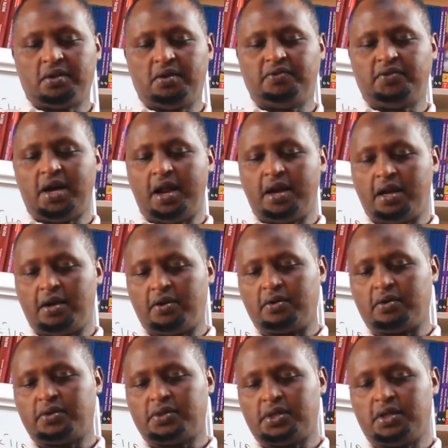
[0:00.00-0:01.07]
of
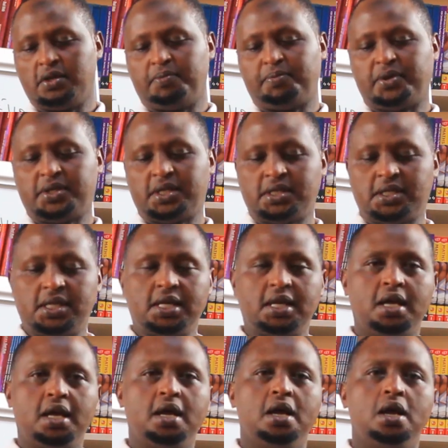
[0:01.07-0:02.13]
analog signal processing.
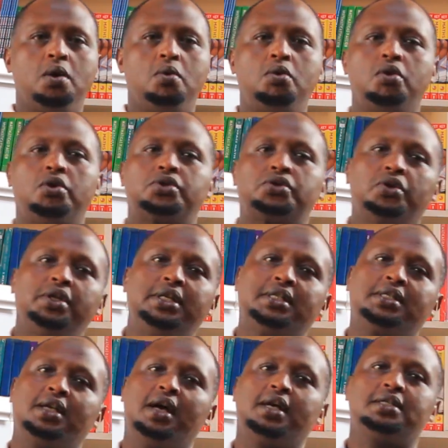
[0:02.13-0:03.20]
We will also
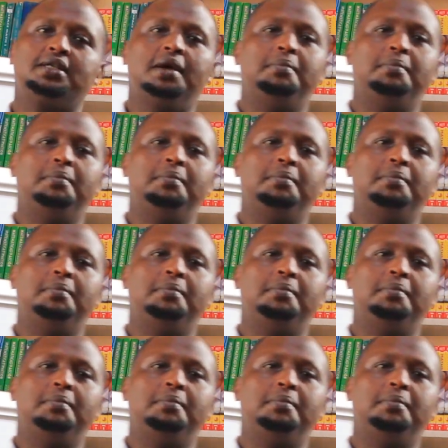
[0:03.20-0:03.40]
discuss